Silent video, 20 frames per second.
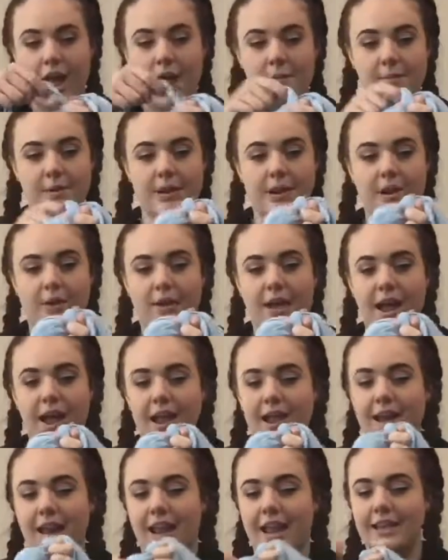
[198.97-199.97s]
I'm gonna go
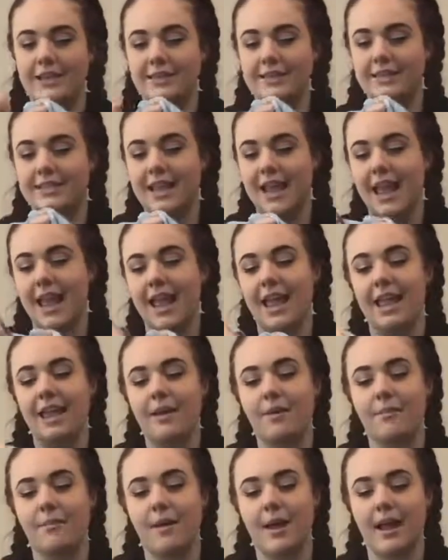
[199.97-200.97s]
ahead and take
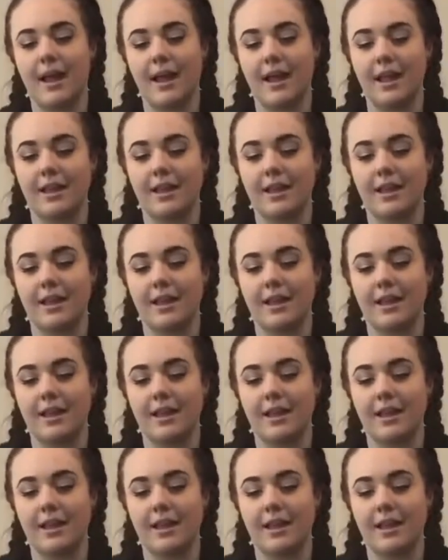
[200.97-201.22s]
my